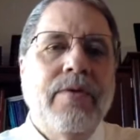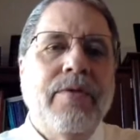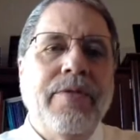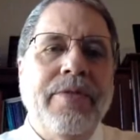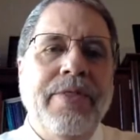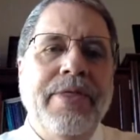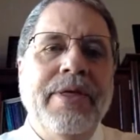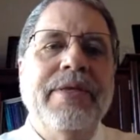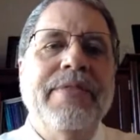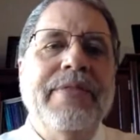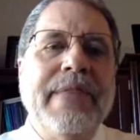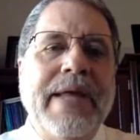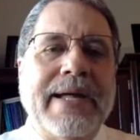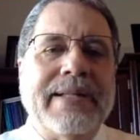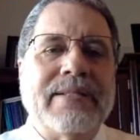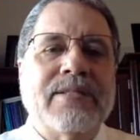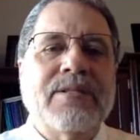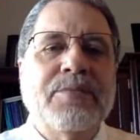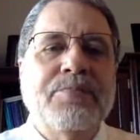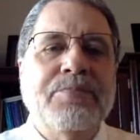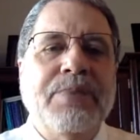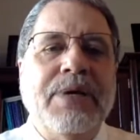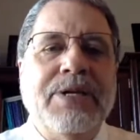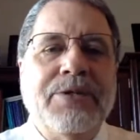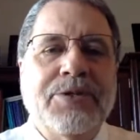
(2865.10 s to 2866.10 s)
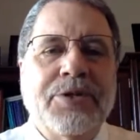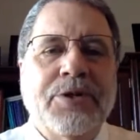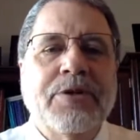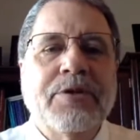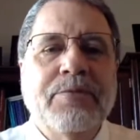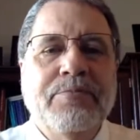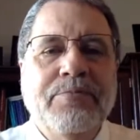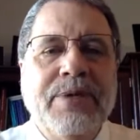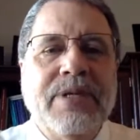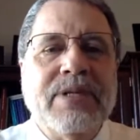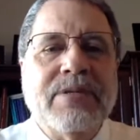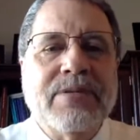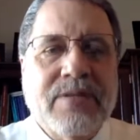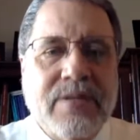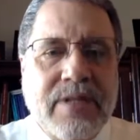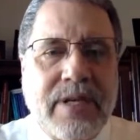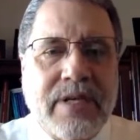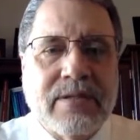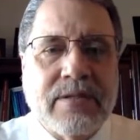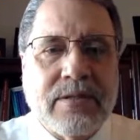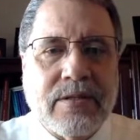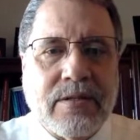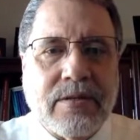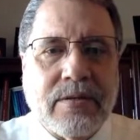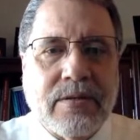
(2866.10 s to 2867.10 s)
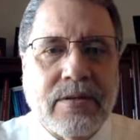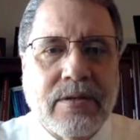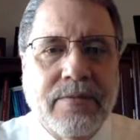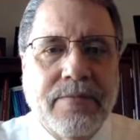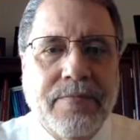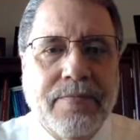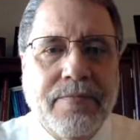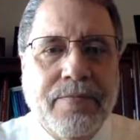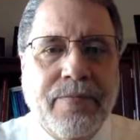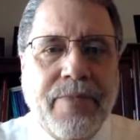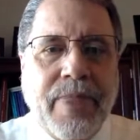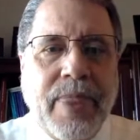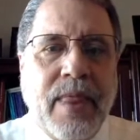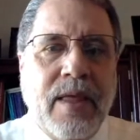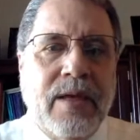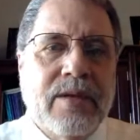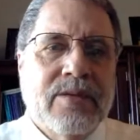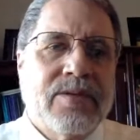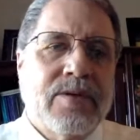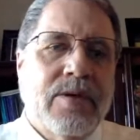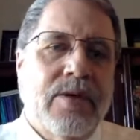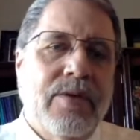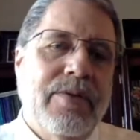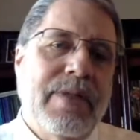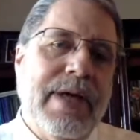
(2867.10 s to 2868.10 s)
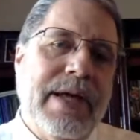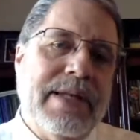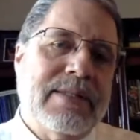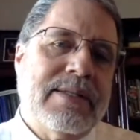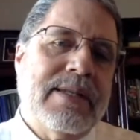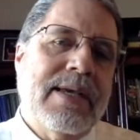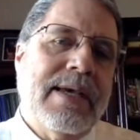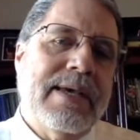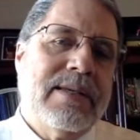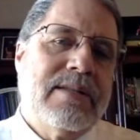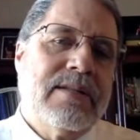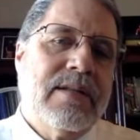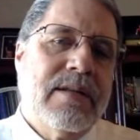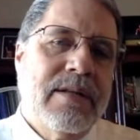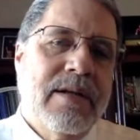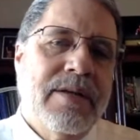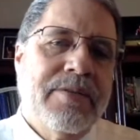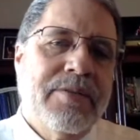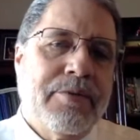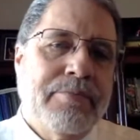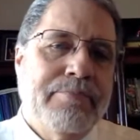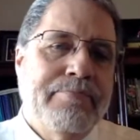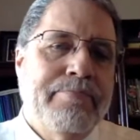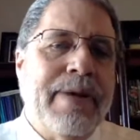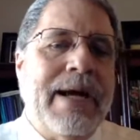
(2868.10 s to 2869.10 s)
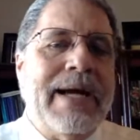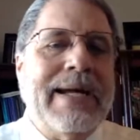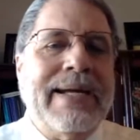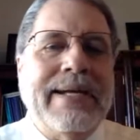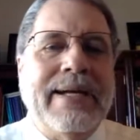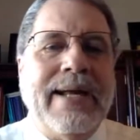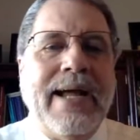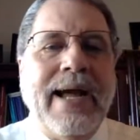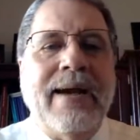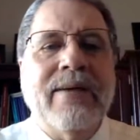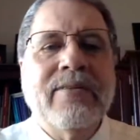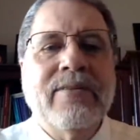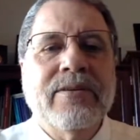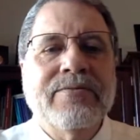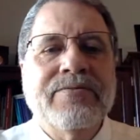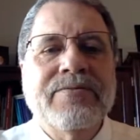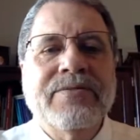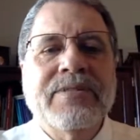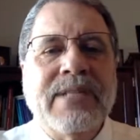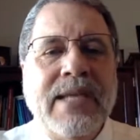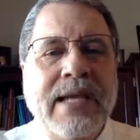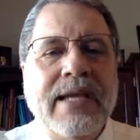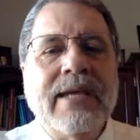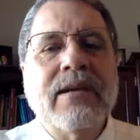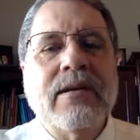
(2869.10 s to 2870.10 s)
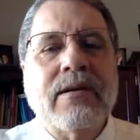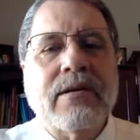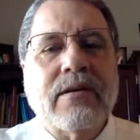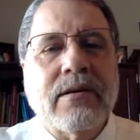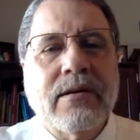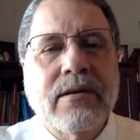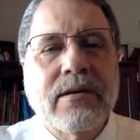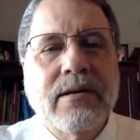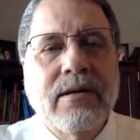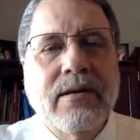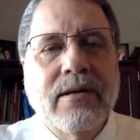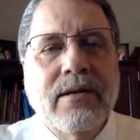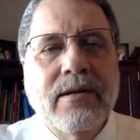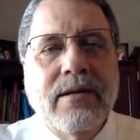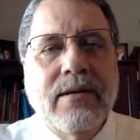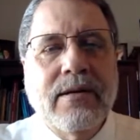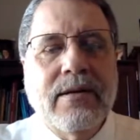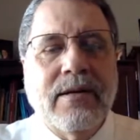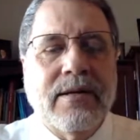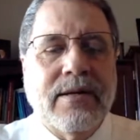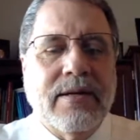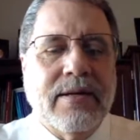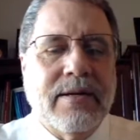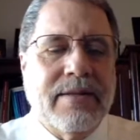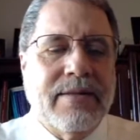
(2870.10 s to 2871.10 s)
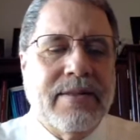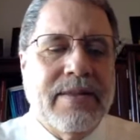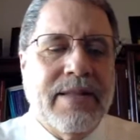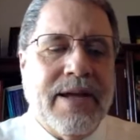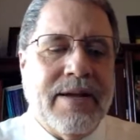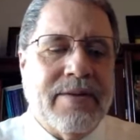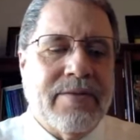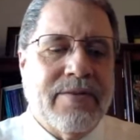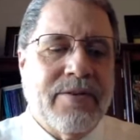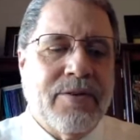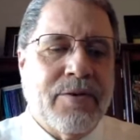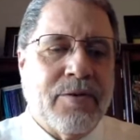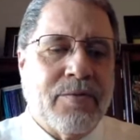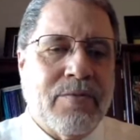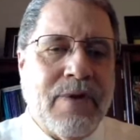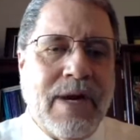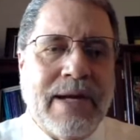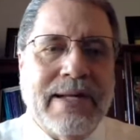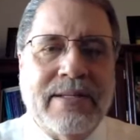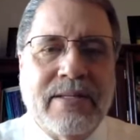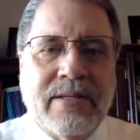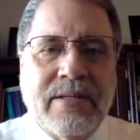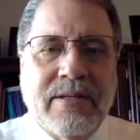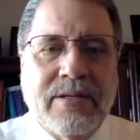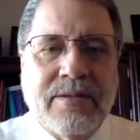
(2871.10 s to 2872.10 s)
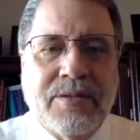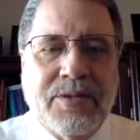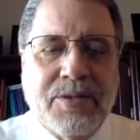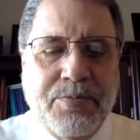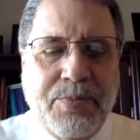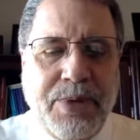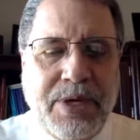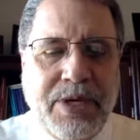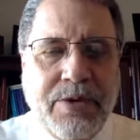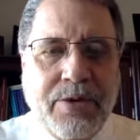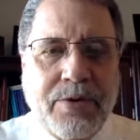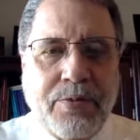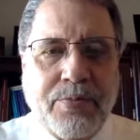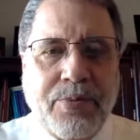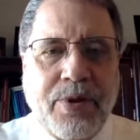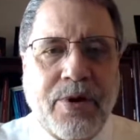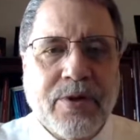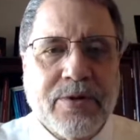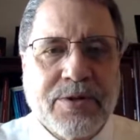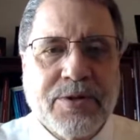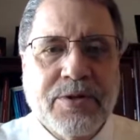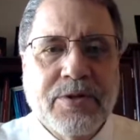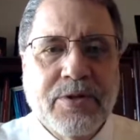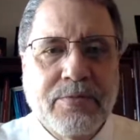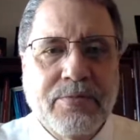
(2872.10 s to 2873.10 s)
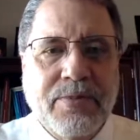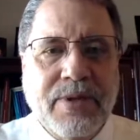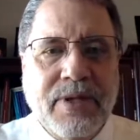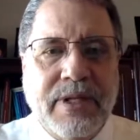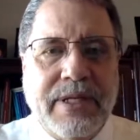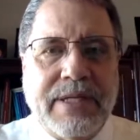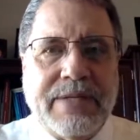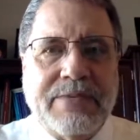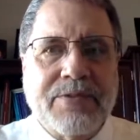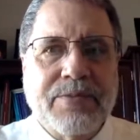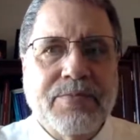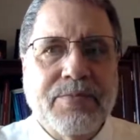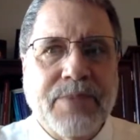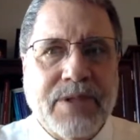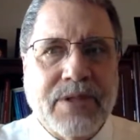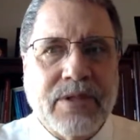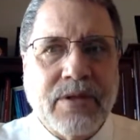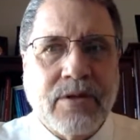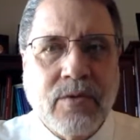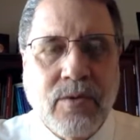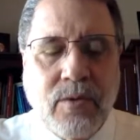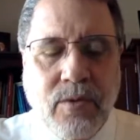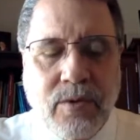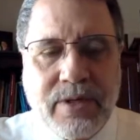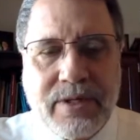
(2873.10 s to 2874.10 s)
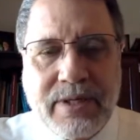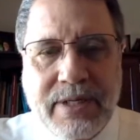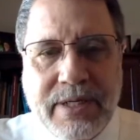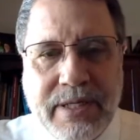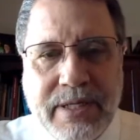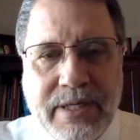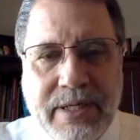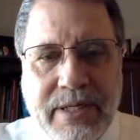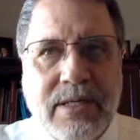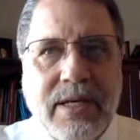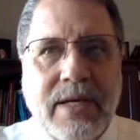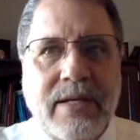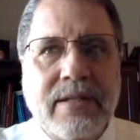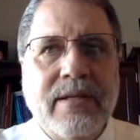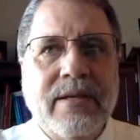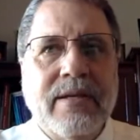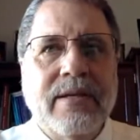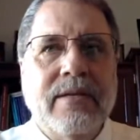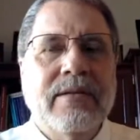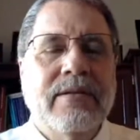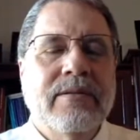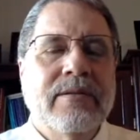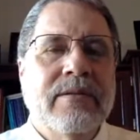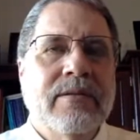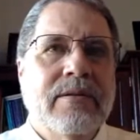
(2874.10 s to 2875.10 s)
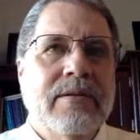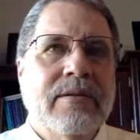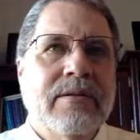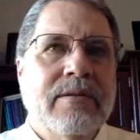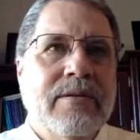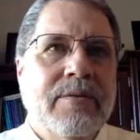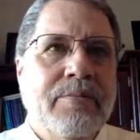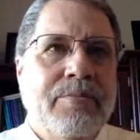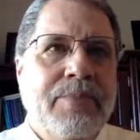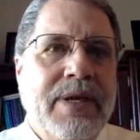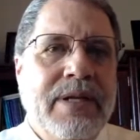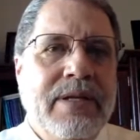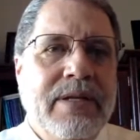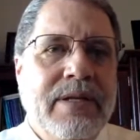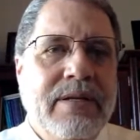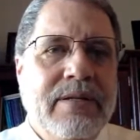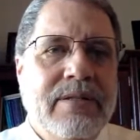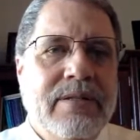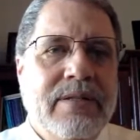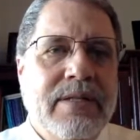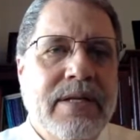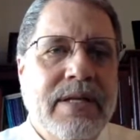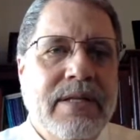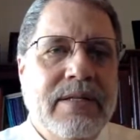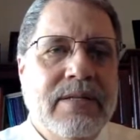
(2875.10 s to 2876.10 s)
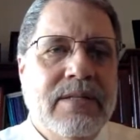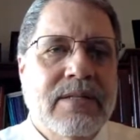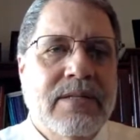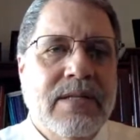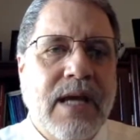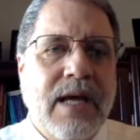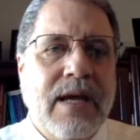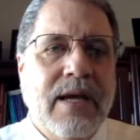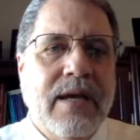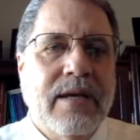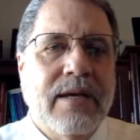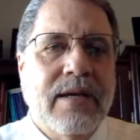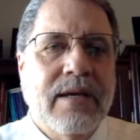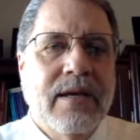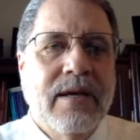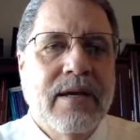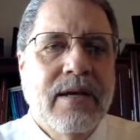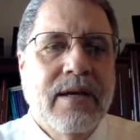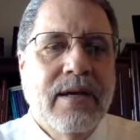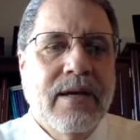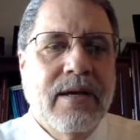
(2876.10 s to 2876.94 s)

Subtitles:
then that speech could be censored. So that takes another bite out of Tinker, that your right to speak your personal beliefs. But the court did say, the opinions did say,